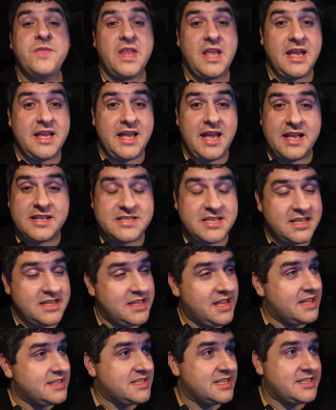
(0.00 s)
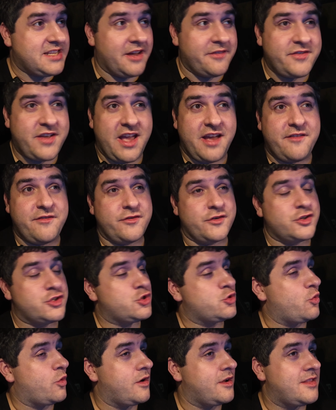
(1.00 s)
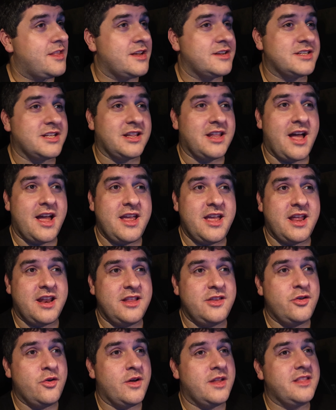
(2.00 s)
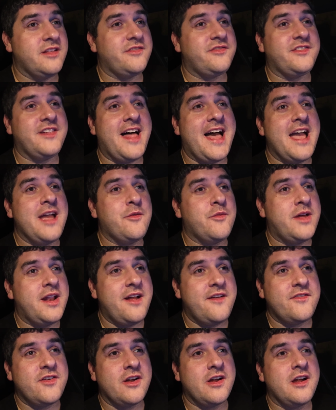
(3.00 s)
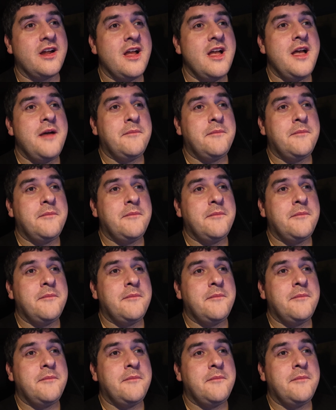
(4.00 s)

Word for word: it's a tough gig for sure. There's a lot you got to do on the fly, whatever.